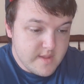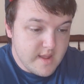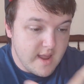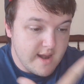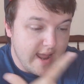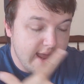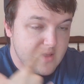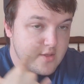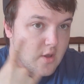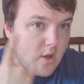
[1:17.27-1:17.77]

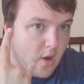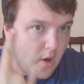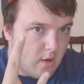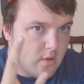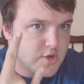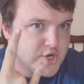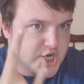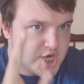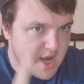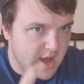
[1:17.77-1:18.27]
like the
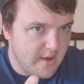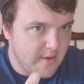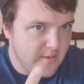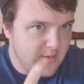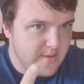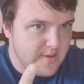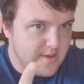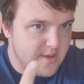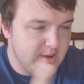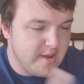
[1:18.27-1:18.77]
whole
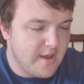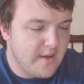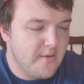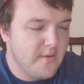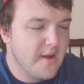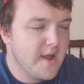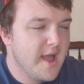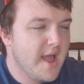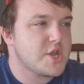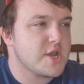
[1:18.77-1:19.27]
show, you
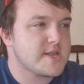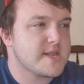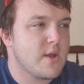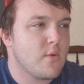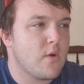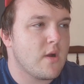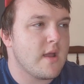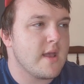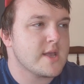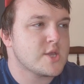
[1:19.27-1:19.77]
know, just they
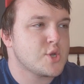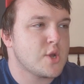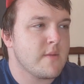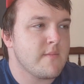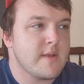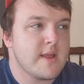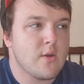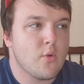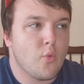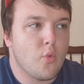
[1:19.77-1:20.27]
were
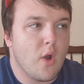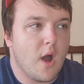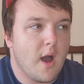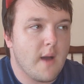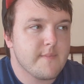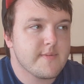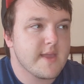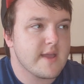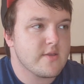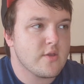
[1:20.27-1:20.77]
extremely
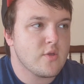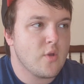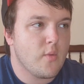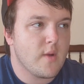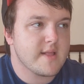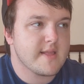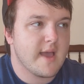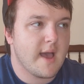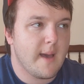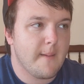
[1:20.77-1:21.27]
robbed. I don't know
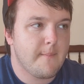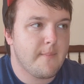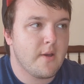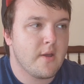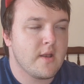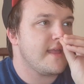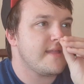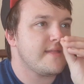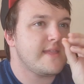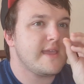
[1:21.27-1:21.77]
what
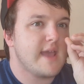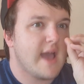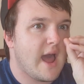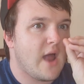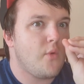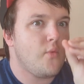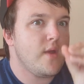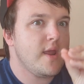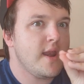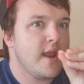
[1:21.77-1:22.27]
happened in the
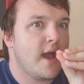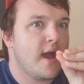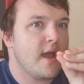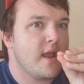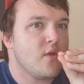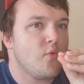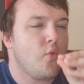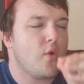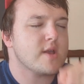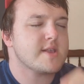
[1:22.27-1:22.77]
arena.
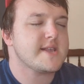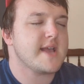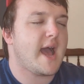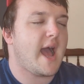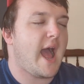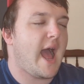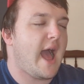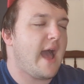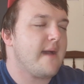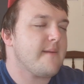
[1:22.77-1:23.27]
It was
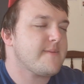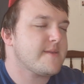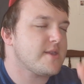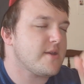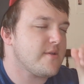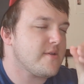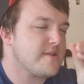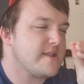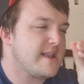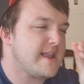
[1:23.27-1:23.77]

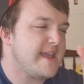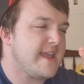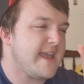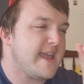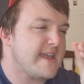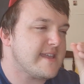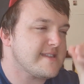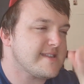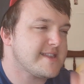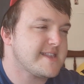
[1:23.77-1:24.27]
absolutely
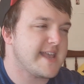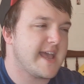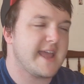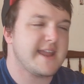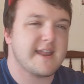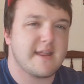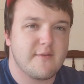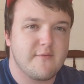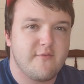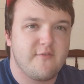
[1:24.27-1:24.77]

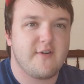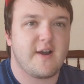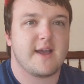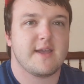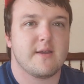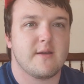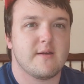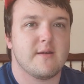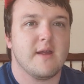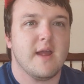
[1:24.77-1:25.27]
insane and
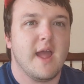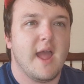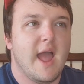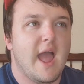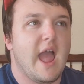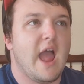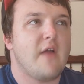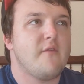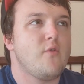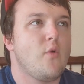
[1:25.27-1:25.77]
fire.
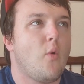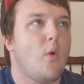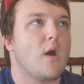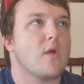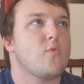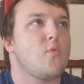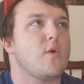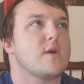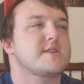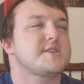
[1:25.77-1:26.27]

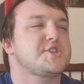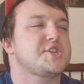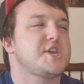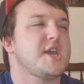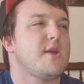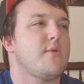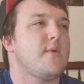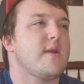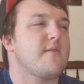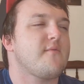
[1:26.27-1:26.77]
Everyone was
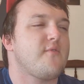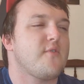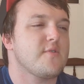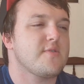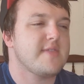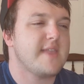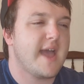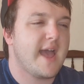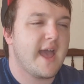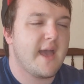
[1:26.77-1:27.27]
cheering for
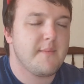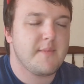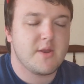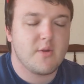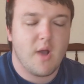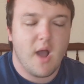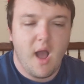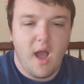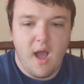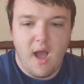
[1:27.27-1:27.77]
them, you
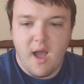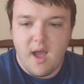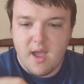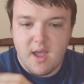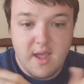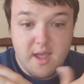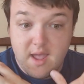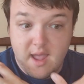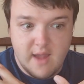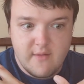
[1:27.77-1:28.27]
know,
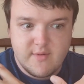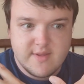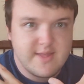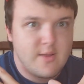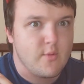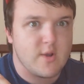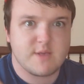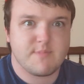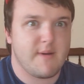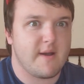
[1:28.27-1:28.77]

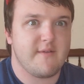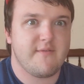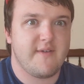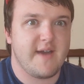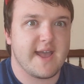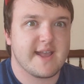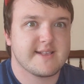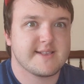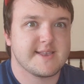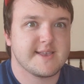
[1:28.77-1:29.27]
everything was
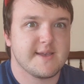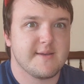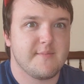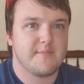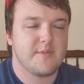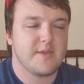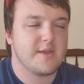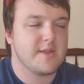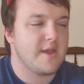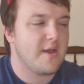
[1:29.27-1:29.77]
perfect,
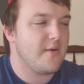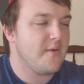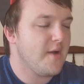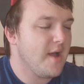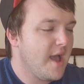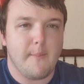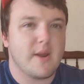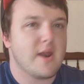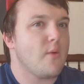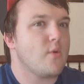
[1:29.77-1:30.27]
you know,
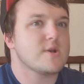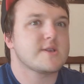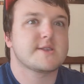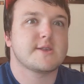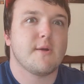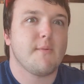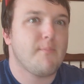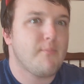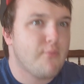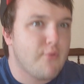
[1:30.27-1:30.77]
but I was
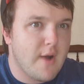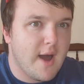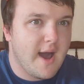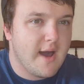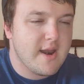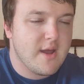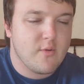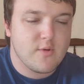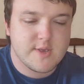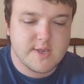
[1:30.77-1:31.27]
so
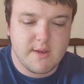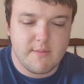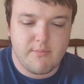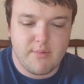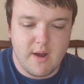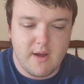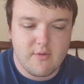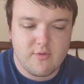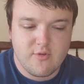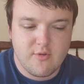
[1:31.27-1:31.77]
proud. I was so
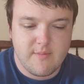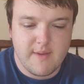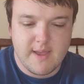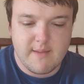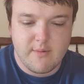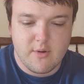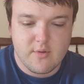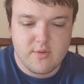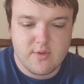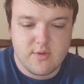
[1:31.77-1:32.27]
proud to be
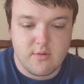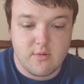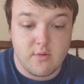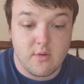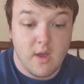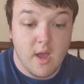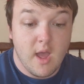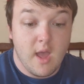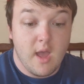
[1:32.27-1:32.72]
able to